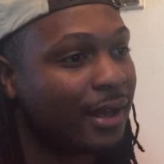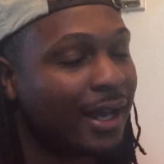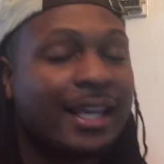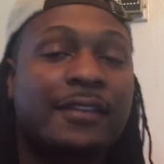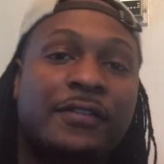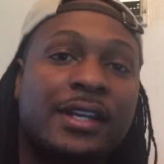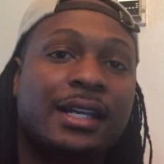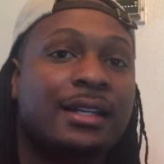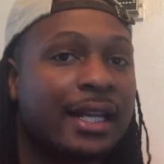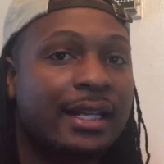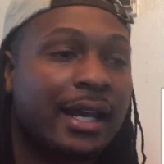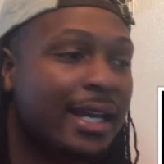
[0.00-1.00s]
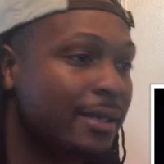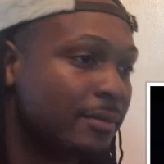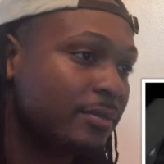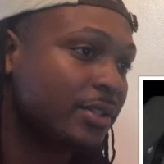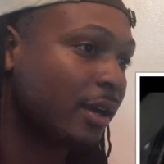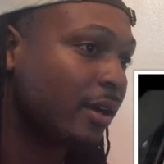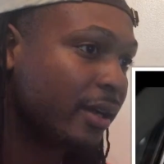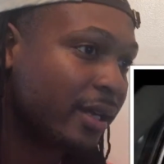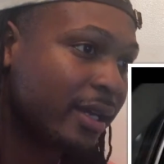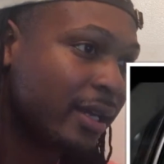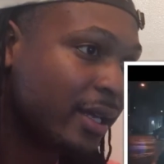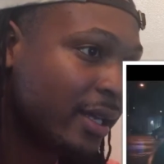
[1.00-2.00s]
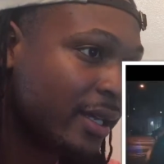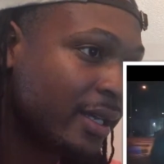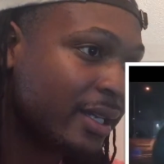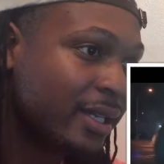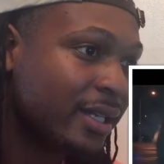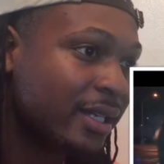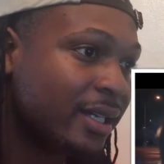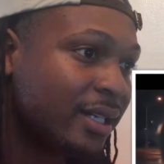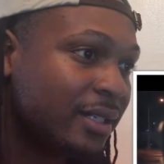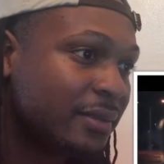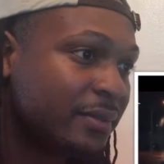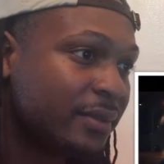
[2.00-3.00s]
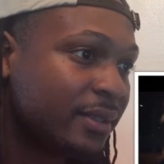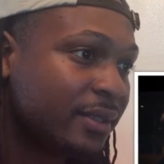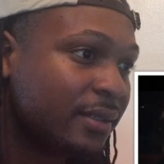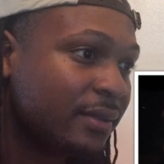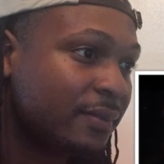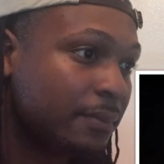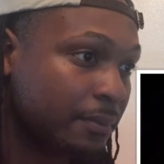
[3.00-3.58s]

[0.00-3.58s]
I keep forgetting their name. I'm sorry. Welcome to Caslin Car.